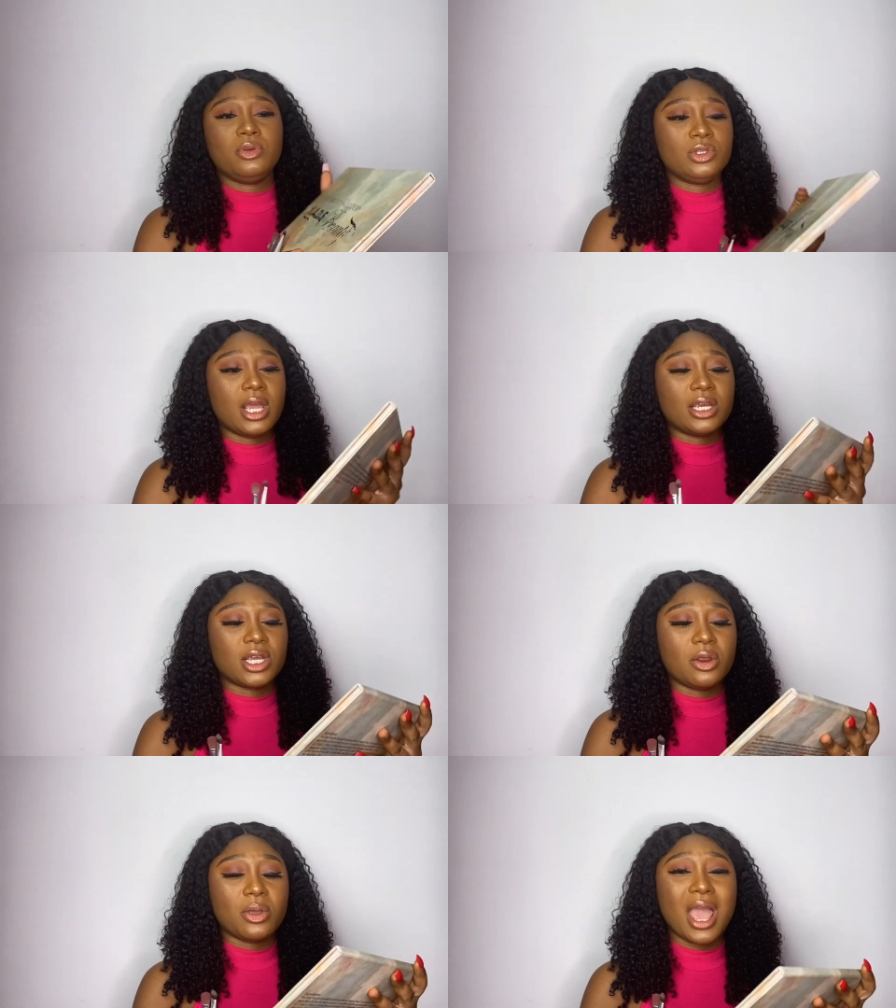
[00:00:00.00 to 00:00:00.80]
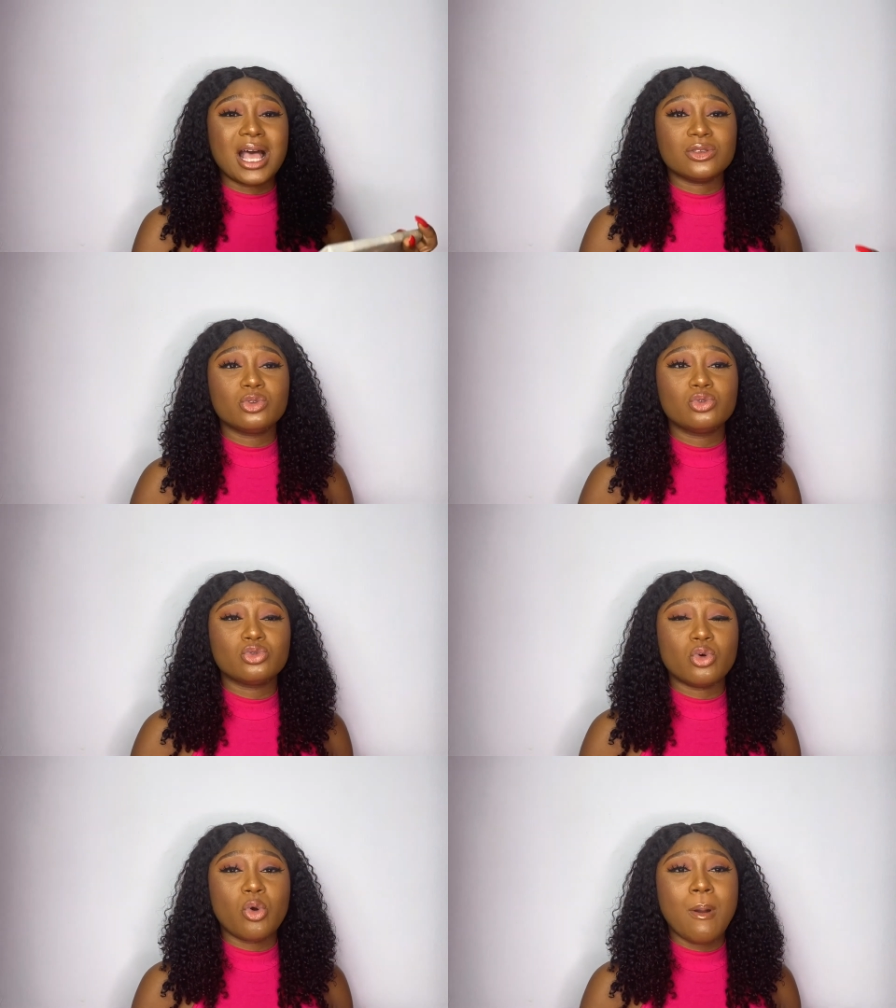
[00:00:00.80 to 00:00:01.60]
Beauty eyeshadow, it has
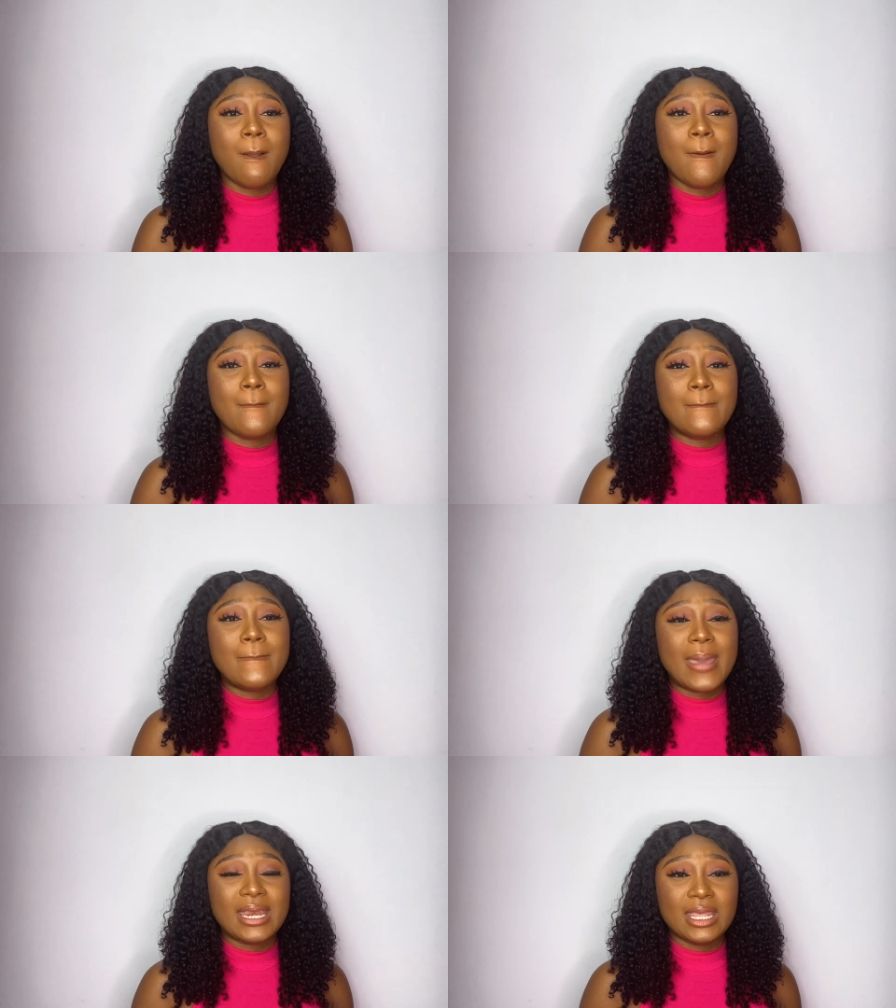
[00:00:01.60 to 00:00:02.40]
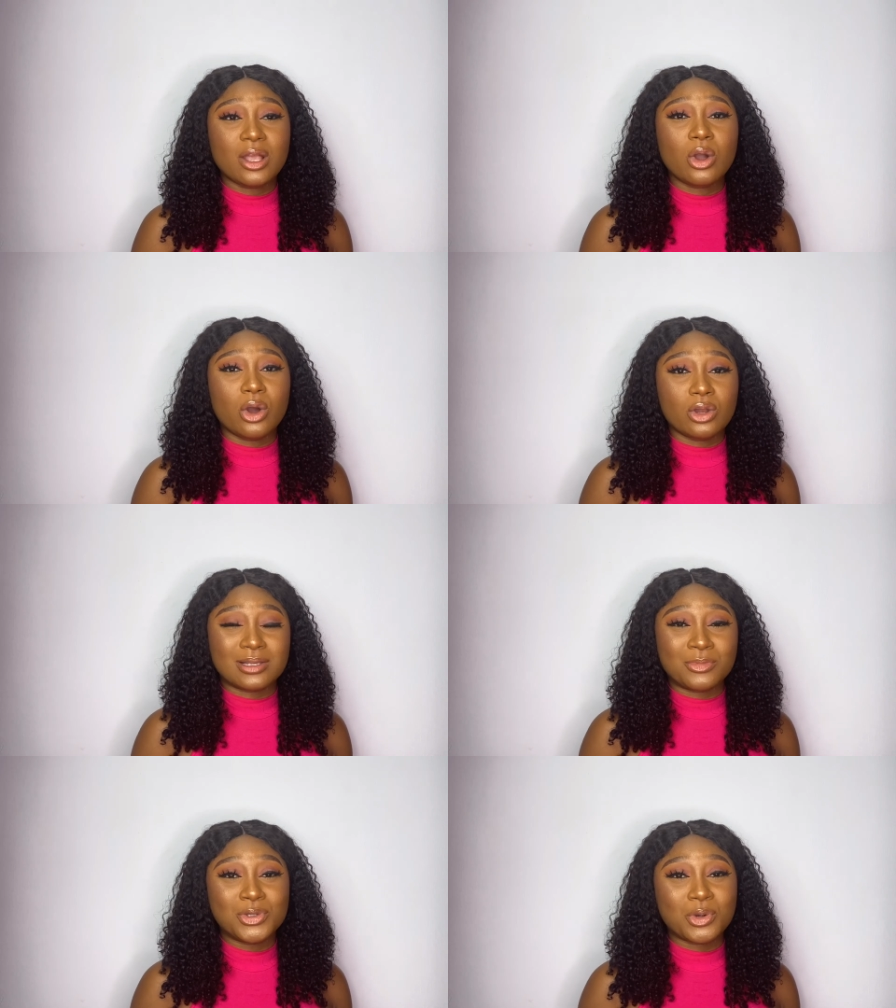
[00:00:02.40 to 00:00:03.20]
so many colors.
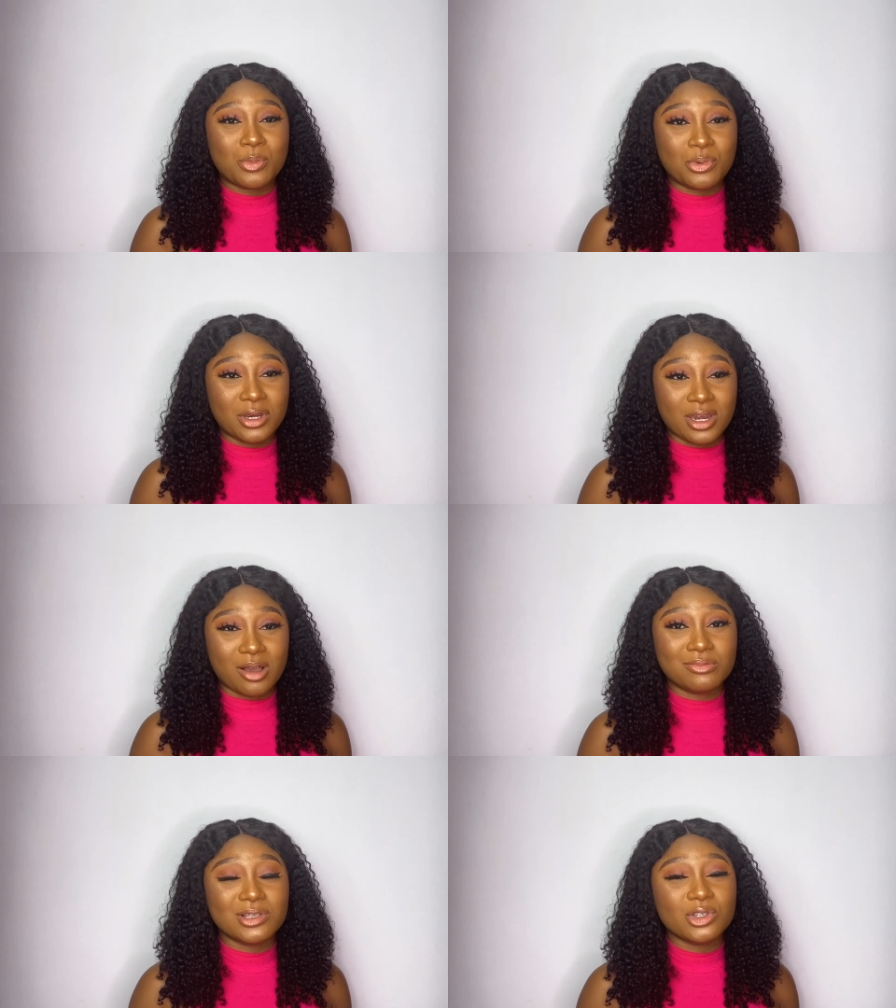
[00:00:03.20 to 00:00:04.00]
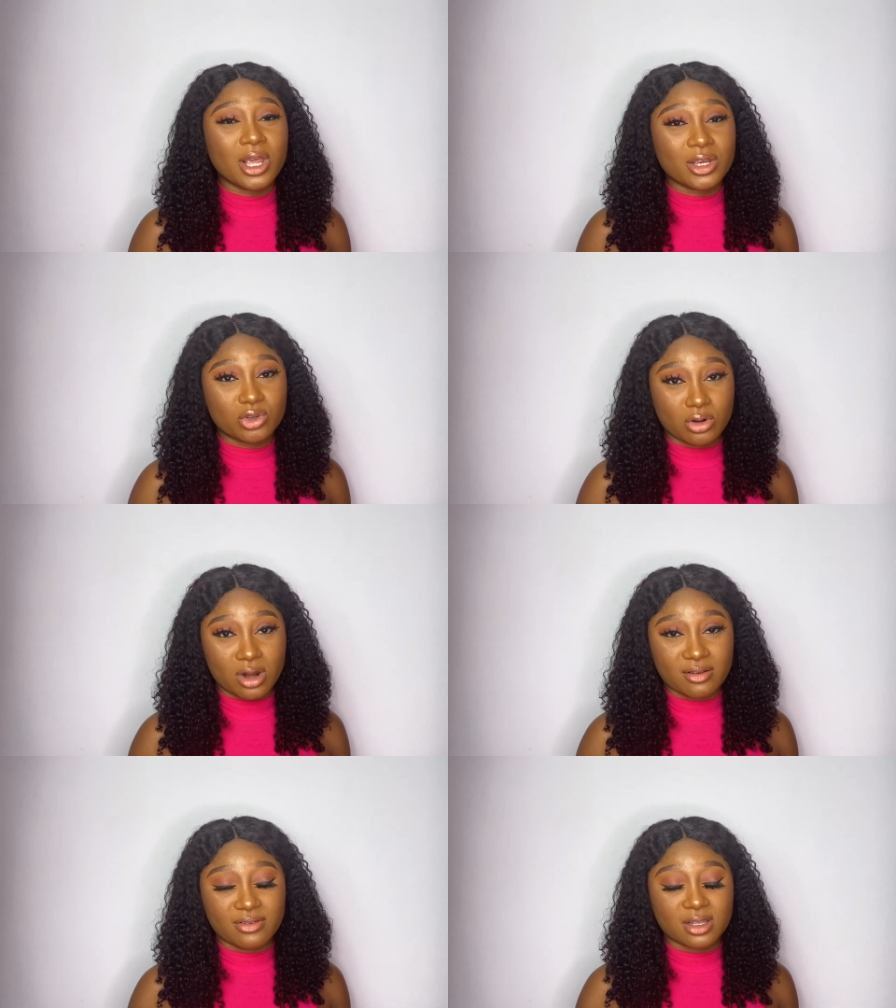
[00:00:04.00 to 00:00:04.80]
I'm going to open it now, please, you guys should not
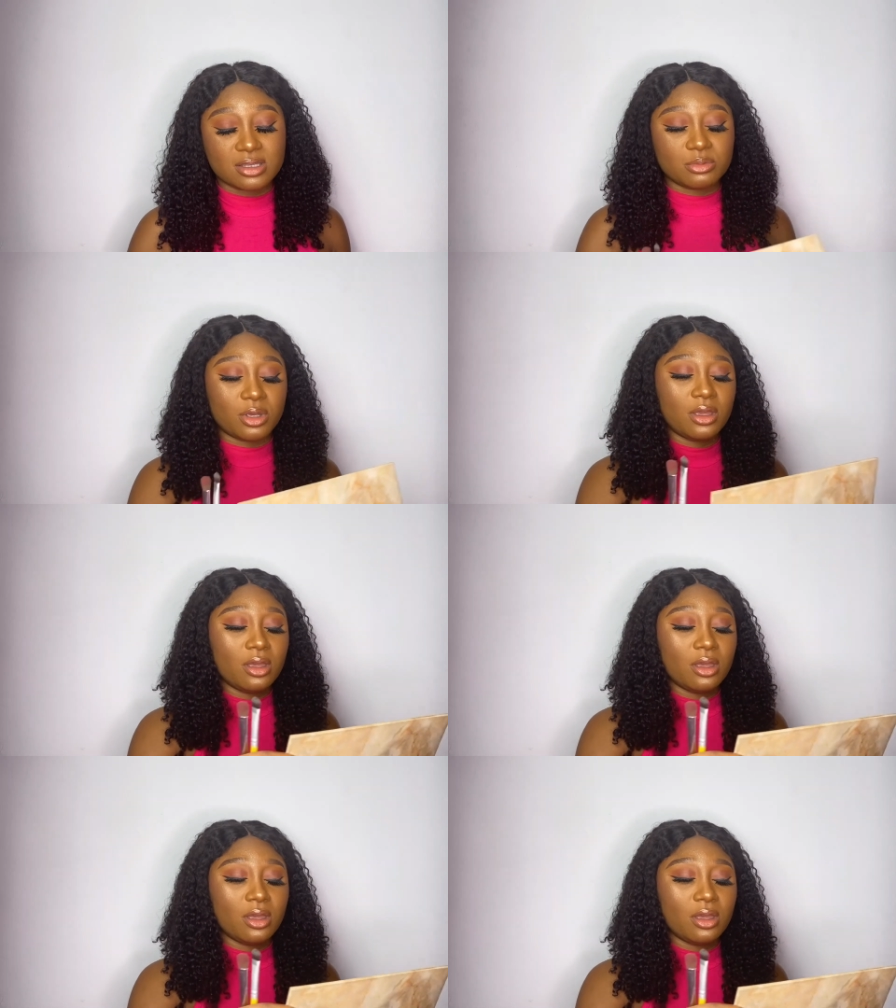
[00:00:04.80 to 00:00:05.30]
laugh at me.